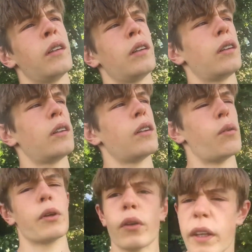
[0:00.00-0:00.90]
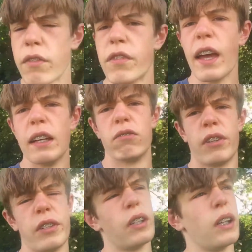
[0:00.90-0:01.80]
No, we got that fairly
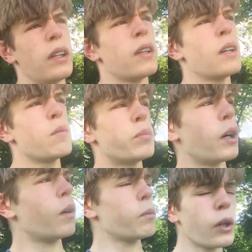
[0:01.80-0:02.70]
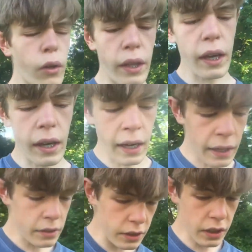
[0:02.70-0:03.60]
recently, but we got that, and
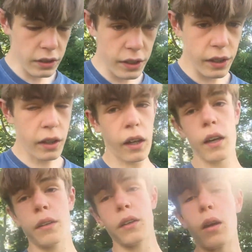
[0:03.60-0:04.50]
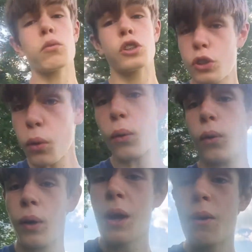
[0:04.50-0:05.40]
that thing, I was sure
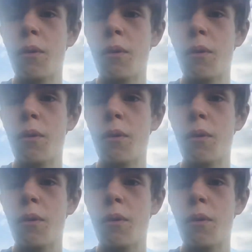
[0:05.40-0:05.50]
when we